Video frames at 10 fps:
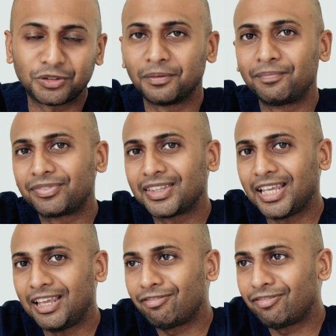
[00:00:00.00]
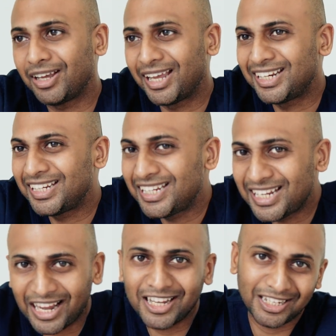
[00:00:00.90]
So if a
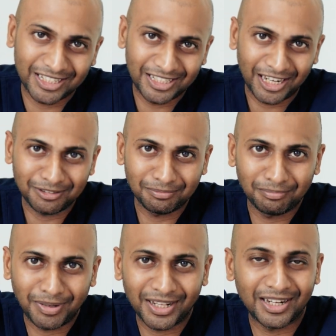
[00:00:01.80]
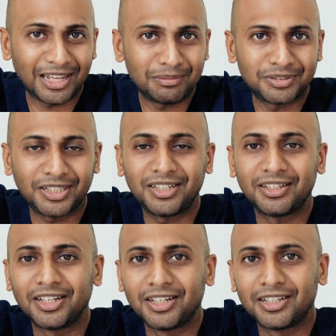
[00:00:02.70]
young adult male comes
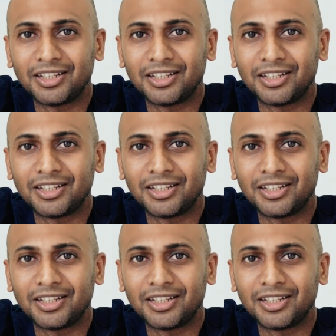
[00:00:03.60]
in